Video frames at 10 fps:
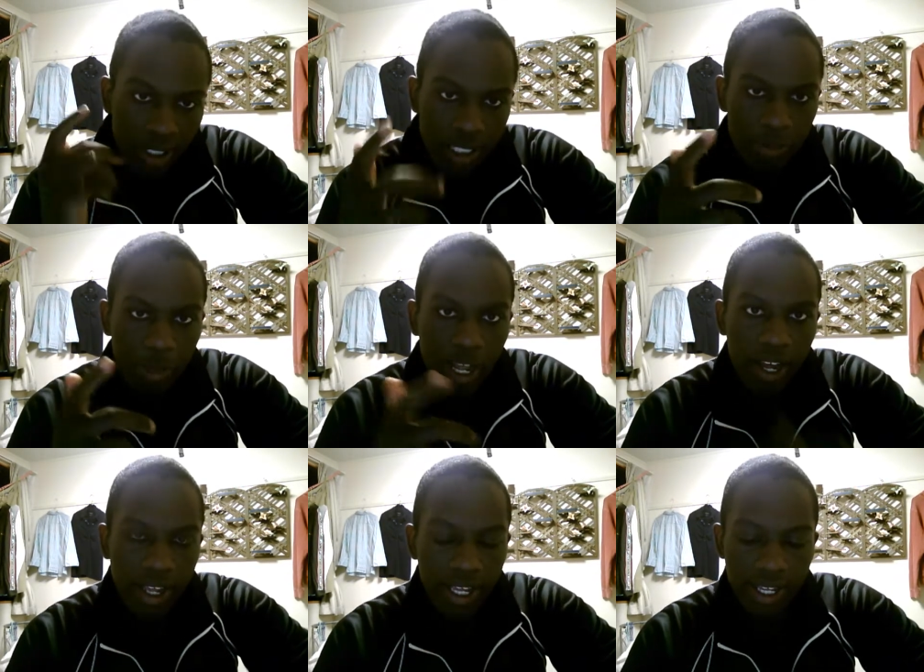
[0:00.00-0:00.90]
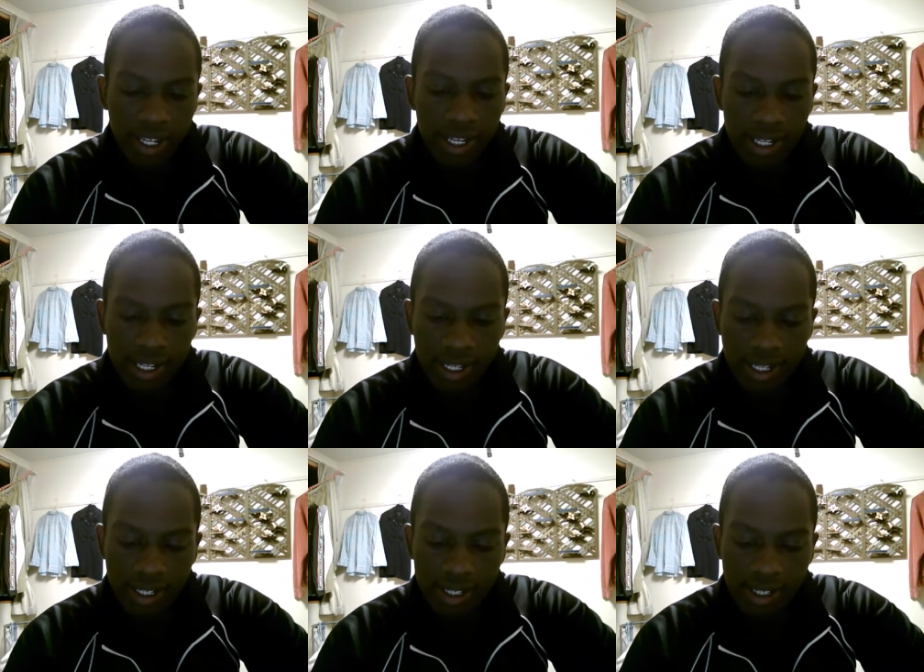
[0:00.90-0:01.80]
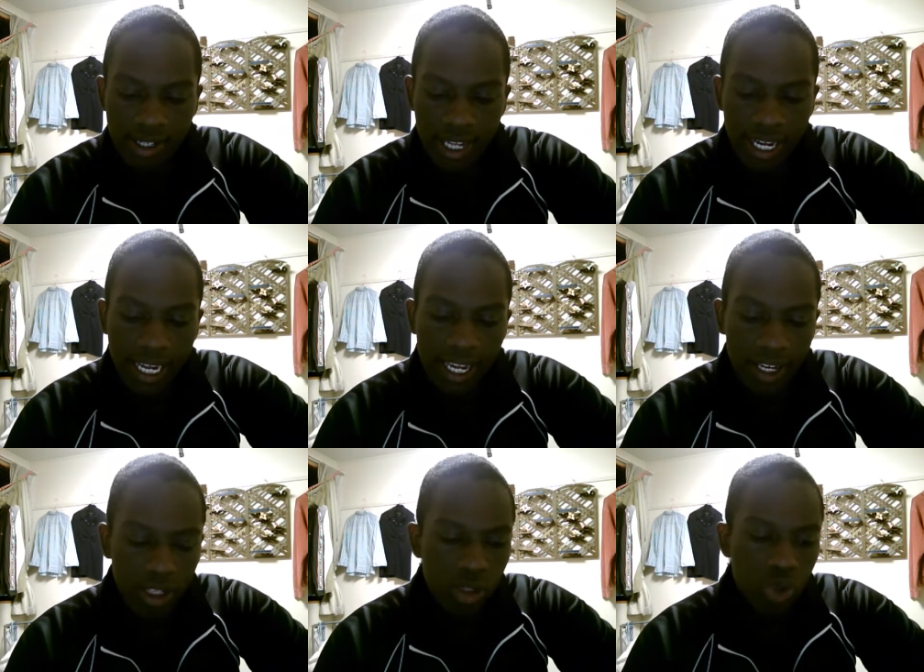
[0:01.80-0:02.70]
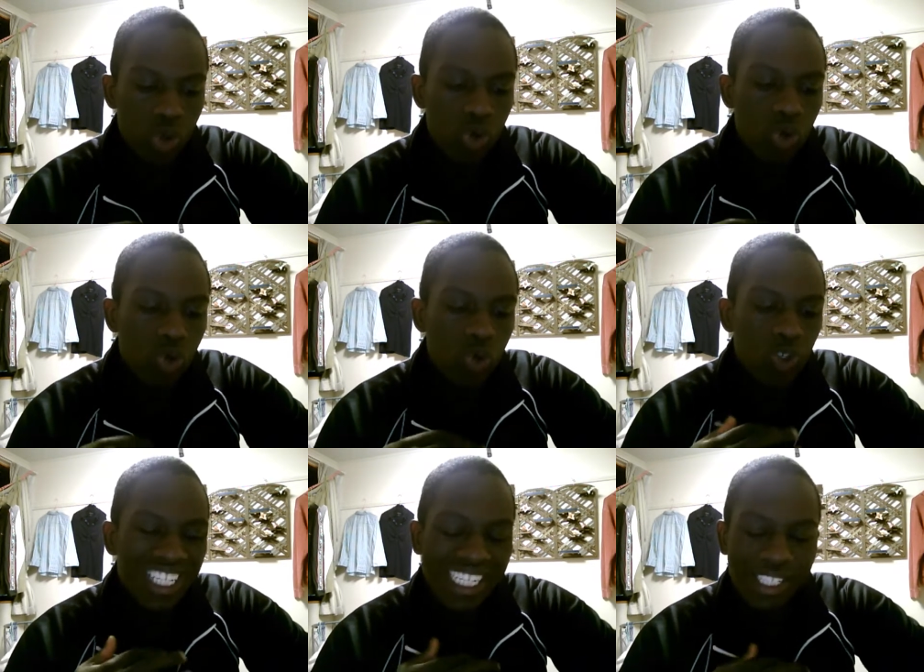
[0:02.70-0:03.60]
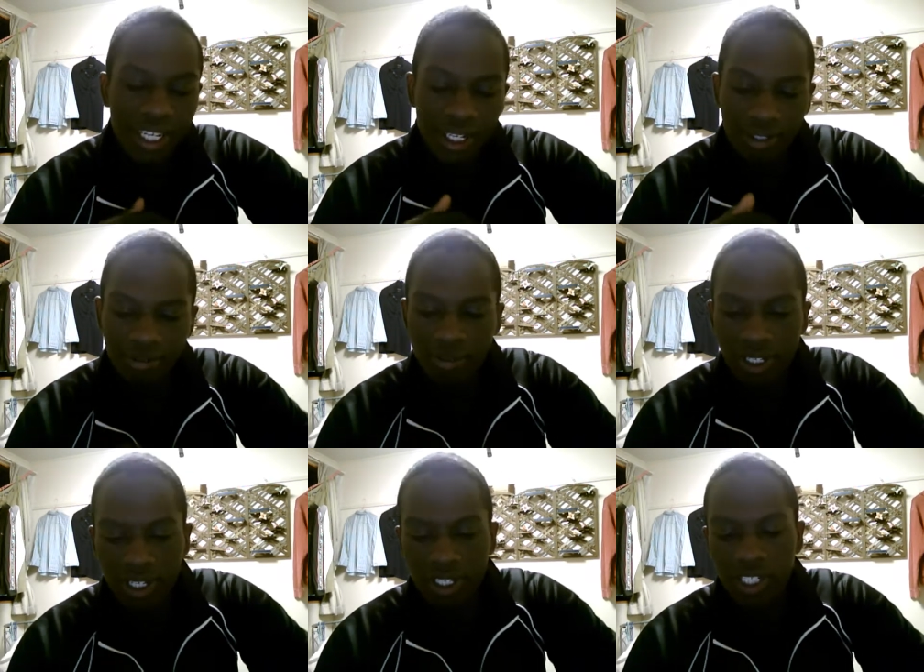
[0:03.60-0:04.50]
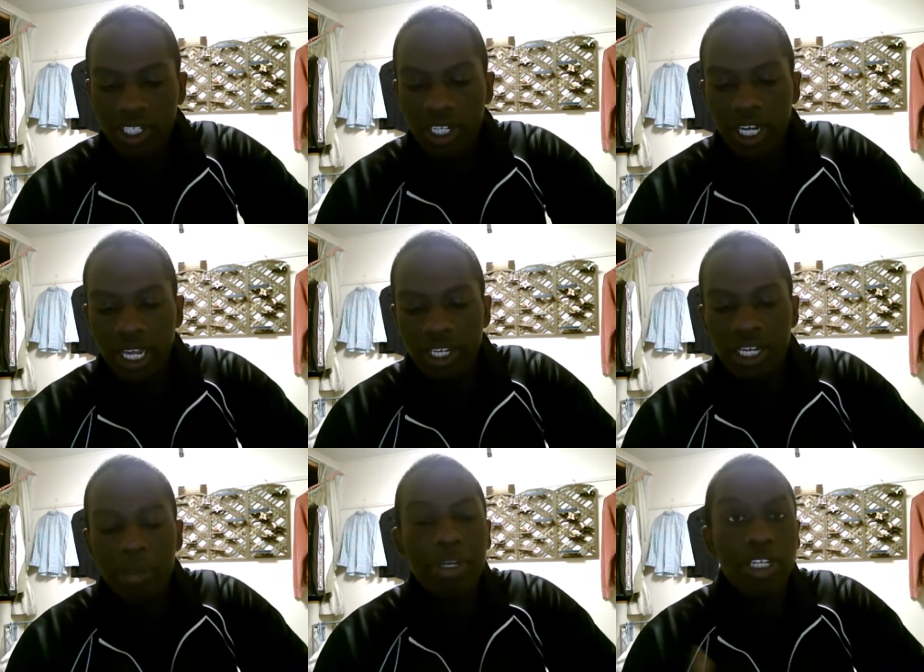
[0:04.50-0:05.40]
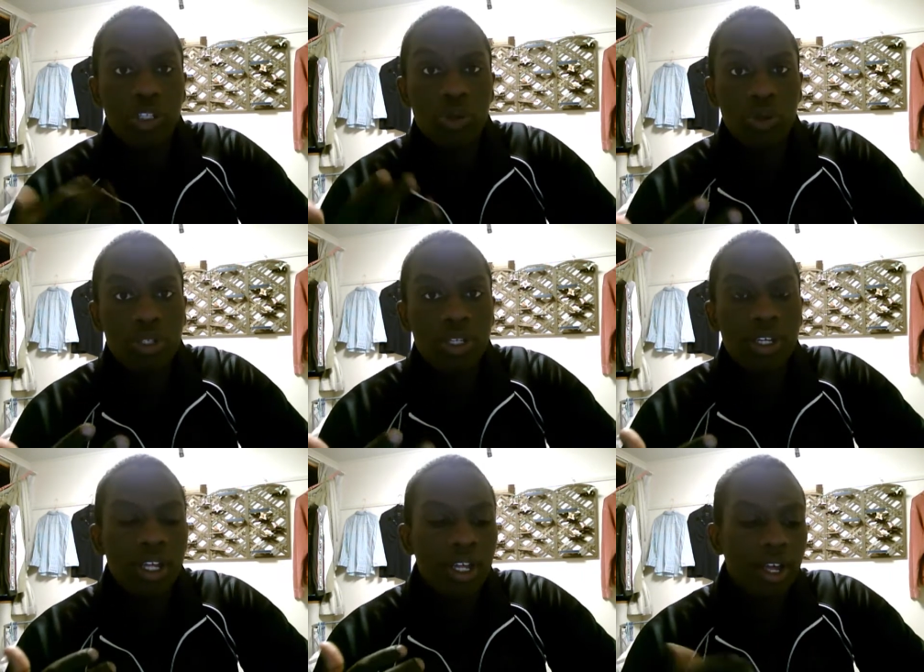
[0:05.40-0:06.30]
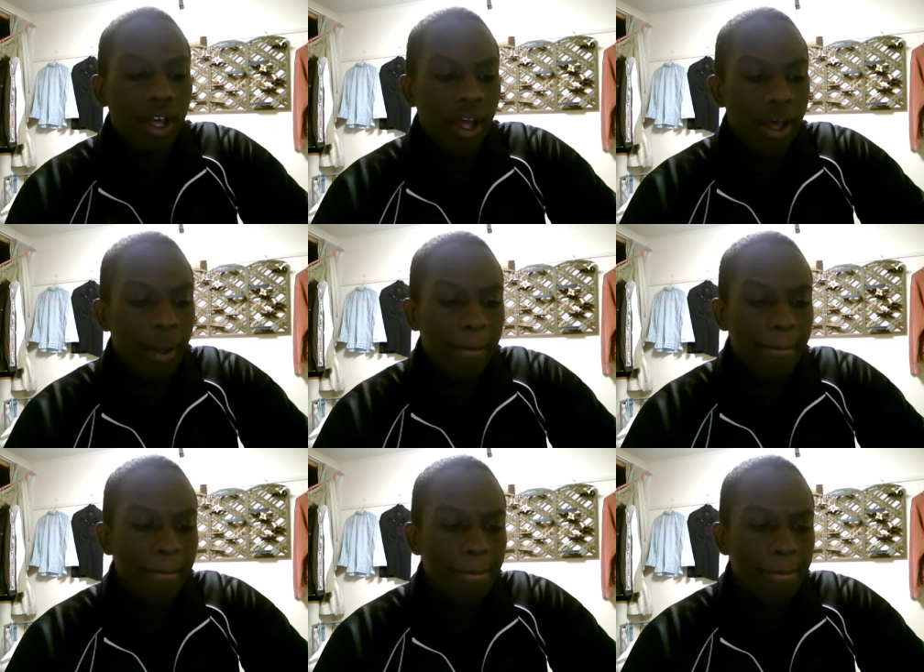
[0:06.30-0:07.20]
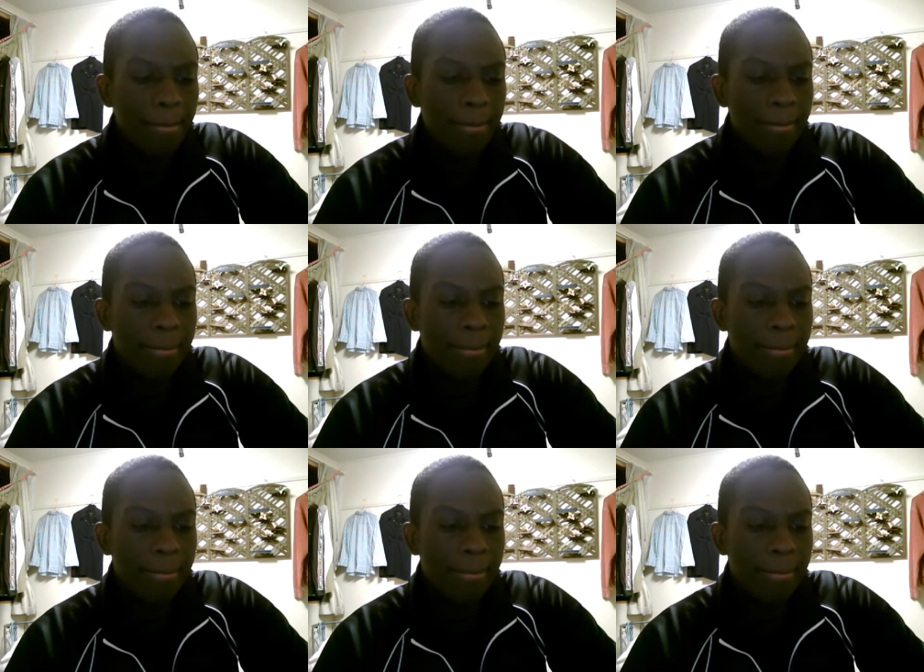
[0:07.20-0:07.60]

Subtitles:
This blog is dedicated to teaching and Japanese schools. Um,